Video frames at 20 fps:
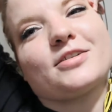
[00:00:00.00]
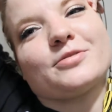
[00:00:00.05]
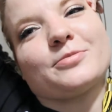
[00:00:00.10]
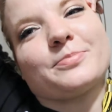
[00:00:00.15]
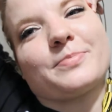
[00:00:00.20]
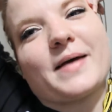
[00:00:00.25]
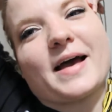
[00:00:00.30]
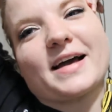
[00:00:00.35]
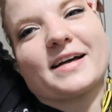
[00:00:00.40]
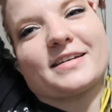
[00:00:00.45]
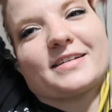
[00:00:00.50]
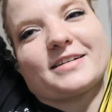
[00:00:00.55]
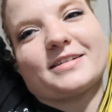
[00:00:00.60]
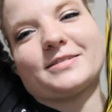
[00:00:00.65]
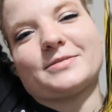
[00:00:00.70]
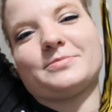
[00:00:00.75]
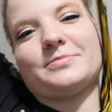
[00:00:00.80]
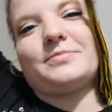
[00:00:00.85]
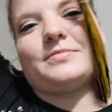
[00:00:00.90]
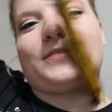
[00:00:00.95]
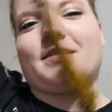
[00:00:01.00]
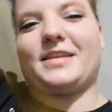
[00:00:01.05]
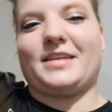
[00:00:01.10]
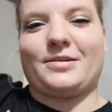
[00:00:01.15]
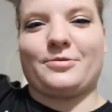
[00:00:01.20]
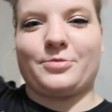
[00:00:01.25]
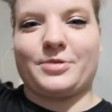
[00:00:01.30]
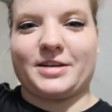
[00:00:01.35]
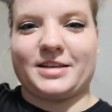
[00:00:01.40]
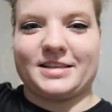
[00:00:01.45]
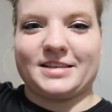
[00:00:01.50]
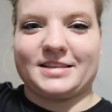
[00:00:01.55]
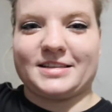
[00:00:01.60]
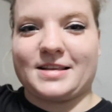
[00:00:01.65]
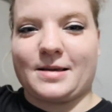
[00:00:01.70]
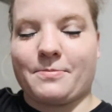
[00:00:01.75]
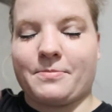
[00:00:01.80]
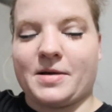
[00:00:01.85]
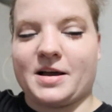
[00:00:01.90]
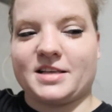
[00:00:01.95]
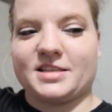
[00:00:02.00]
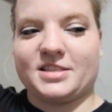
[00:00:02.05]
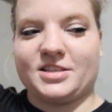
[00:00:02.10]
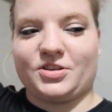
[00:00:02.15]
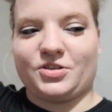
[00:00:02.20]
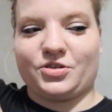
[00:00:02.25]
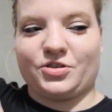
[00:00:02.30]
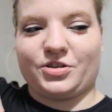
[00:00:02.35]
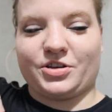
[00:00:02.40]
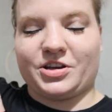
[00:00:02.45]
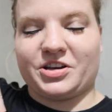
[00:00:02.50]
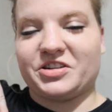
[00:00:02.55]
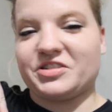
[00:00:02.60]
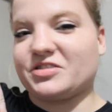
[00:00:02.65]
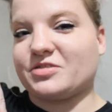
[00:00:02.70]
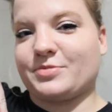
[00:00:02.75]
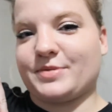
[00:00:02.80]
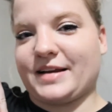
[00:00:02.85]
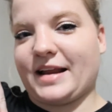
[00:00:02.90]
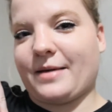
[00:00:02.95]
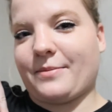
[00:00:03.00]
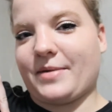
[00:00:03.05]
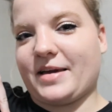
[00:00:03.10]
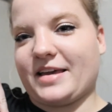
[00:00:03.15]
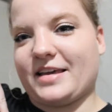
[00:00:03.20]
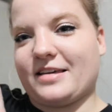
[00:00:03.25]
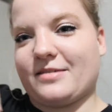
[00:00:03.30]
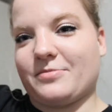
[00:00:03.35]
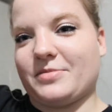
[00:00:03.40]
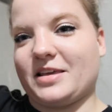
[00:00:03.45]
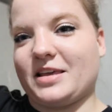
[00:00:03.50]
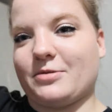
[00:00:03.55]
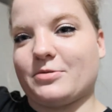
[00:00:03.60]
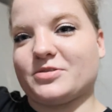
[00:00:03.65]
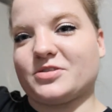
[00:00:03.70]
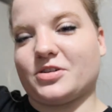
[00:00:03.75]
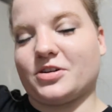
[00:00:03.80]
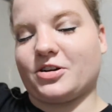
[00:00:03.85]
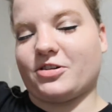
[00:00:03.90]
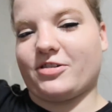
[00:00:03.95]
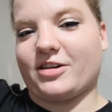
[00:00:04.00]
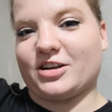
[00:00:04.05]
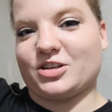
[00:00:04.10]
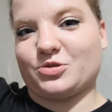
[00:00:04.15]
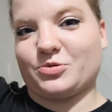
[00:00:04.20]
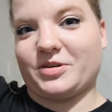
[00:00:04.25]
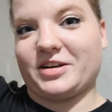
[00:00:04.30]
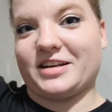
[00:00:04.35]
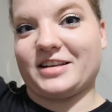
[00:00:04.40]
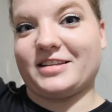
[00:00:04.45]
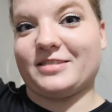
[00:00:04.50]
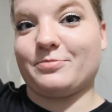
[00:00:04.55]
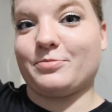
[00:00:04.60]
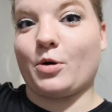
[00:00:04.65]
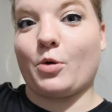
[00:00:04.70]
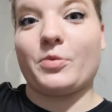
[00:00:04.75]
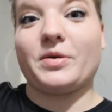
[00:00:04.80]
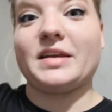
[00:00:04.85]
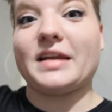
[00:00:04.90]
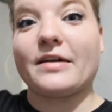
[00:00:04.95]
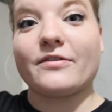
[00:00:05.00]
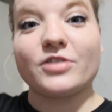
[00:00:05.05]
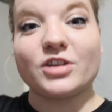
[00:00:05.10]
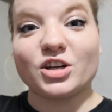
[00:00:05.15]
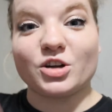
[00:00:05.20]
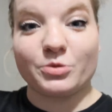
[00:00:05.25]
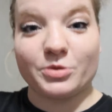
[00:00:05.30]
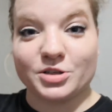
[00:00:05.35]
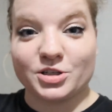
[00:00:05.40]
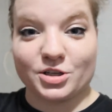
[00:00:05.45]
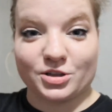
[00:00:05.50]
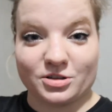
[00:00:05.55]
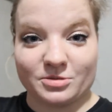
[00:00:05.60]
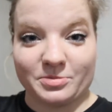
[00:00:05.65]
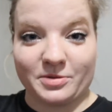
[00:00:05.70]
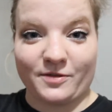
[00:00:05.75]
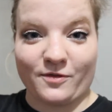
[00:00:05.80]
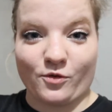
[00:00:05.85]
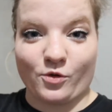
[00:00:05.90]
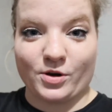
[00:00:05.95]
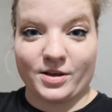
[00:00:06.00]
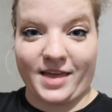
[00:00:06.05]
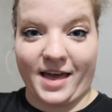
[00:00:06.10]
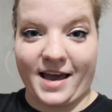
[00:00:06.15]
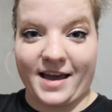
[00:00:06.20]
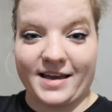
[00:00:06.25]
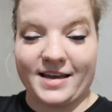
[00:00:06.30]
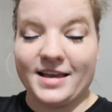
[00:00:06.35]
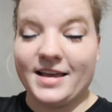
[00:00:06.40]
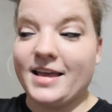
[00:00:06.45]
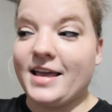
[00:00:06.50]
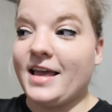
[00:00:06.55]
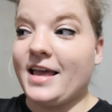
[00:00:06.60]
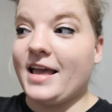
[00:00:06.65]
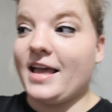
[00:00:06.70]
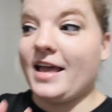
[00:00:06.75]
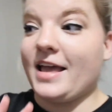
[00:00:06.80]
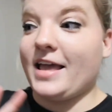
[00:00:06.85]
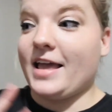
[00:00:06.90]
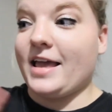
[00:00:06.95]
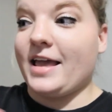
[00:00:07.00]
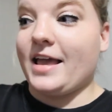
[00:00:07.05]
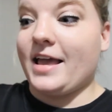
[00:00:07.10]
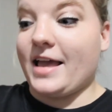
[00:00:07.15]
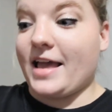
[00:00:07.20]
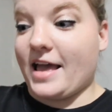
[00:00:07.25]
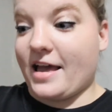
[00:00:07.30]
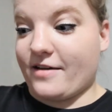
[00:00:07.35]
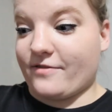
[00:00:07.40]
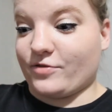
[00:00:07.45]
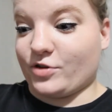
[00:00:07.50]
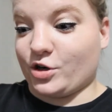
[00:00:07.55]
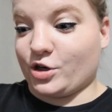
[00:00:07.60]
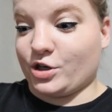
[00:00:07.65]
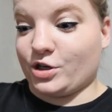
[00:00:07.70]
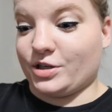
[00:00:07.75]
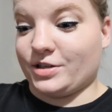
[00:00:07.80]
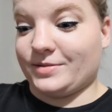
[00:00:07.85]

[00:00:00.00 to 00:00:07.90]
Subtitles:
back up. It was my senior years when I met him, but he was already graduated. But we never knew each other before that, ever.